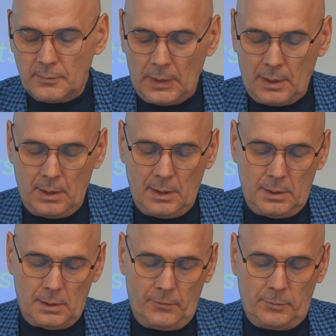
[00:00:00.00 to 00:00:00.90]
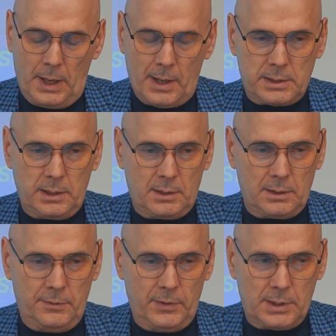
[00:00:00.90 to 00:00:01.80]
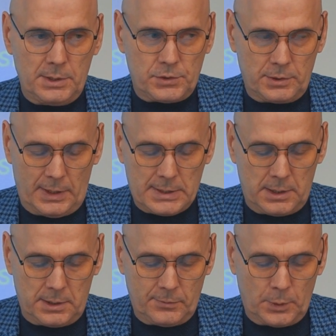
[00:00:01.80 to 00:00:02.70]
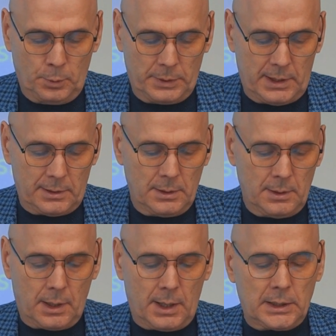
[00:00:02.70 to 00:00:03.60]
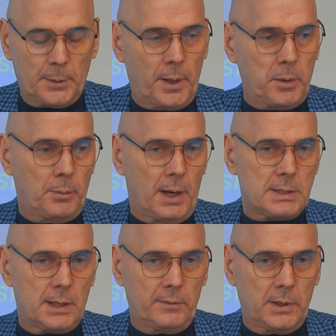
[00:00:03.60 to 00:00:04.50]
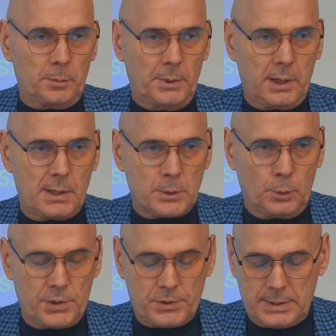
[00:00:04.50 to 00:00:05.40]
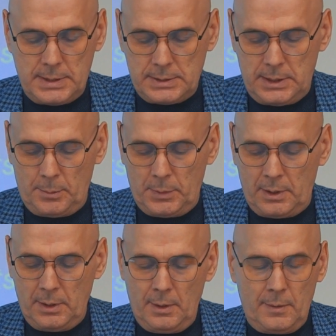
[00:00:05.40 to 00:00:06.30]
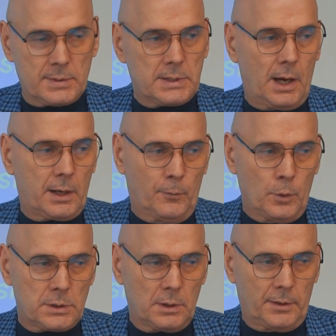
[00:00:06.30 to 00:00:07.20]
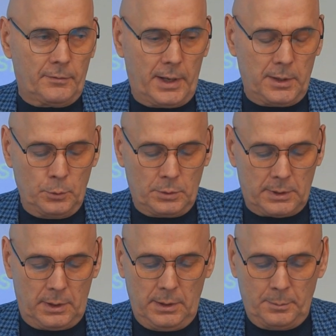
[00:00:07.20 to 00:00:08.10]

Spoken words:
will come to completion in March 2023, when, in addition to the main planets of the solar system,